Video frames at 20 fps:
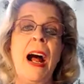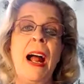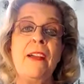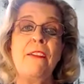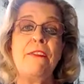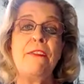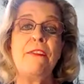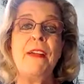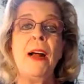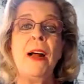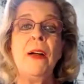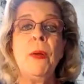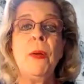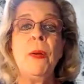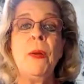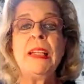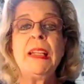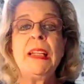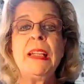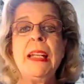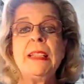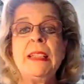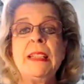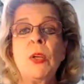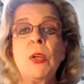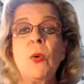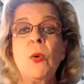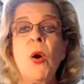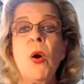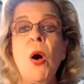I have found that when
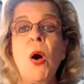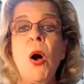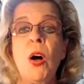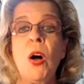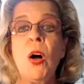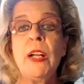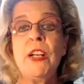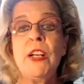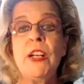things go wrong,